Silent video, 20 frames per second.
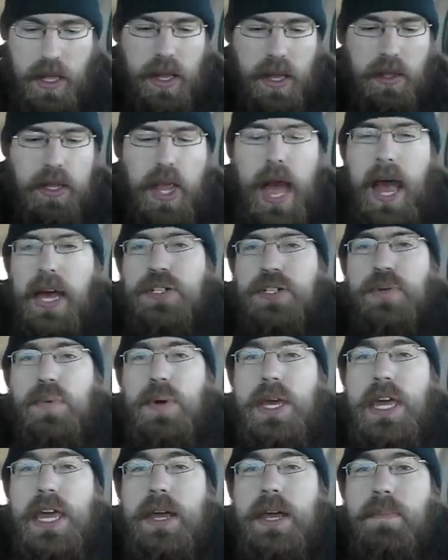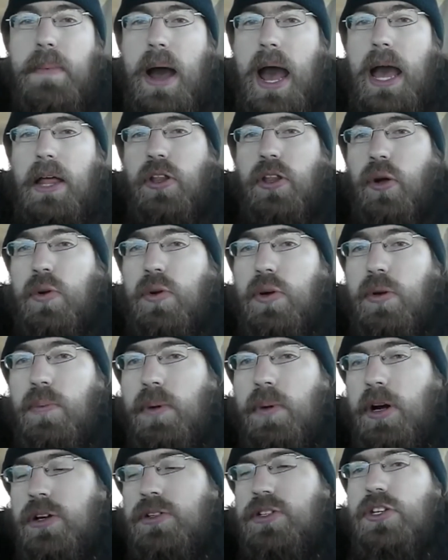Last week, my local
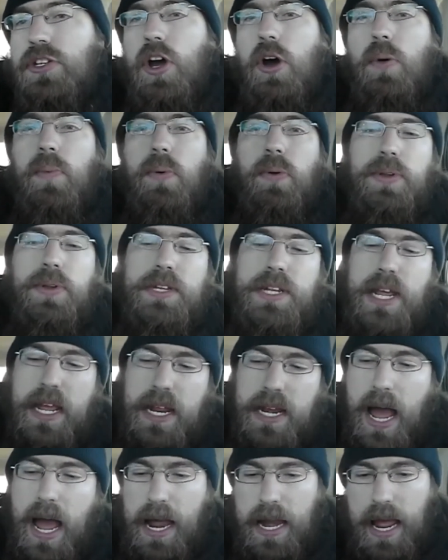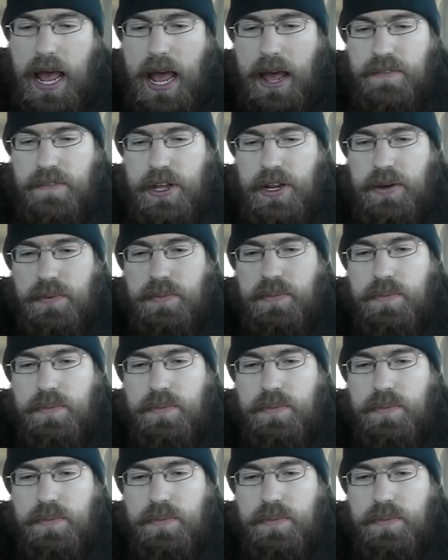Barnes and Noble did not have it.